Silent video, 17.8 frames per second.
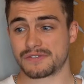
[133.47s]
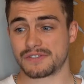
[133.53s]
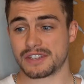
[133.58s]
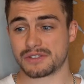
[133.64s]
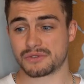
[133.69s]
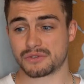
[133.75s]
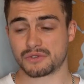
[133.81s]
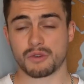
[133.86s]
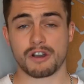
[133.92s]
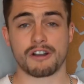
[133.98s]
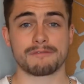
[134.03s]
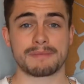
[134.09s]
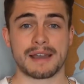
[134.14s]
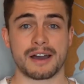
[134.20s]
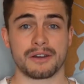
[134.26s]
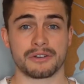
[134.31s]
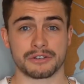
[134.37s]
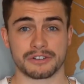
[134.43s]
This £12
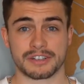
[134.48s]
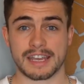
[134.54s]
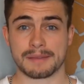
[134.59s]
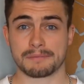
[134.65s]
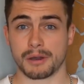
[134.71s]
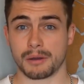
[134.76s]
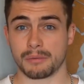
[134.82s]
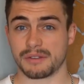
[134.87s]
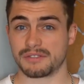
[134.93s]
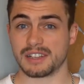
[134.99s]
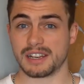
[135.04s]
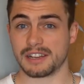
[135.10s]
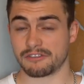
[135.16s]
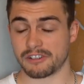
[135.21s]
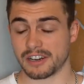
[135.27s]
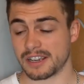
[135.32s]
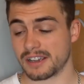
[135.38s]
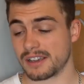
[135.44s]
on Depop with
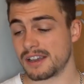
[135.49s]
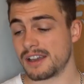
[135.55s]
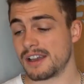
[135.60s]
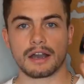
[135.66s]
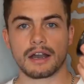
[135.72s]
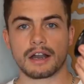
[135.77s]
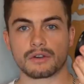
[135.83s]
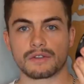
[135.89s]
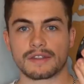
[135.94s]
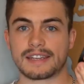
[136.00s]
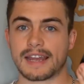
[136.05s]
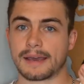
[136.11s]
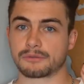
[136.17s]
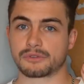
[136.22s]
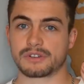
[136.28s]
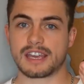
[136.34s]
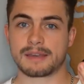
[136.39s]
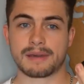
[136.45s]
delivery. I got the
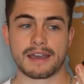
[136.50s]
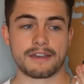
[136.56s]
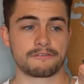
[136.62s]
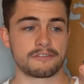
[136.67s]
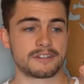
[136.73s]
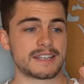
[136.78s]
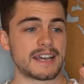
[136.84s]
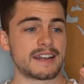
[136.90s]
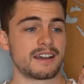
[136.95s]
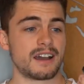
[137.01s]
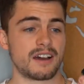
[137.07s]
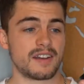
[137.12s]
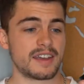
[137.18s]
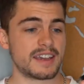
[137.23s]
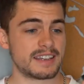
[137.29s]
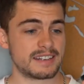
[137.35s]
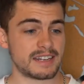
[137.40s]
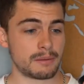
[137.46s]
adapter on eBay for a tenner. I'll
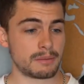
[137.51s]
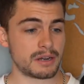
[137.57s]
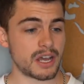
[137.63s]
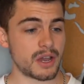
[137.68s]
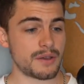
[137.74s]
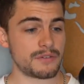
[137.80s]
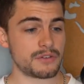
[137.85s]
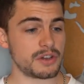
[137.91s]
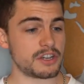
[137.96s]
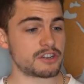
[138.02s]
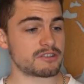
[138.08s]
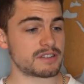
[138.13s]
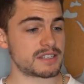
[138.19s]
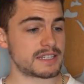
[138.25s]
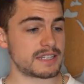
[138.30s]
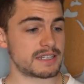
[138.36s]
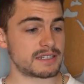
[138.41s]
link it down below if you're interested.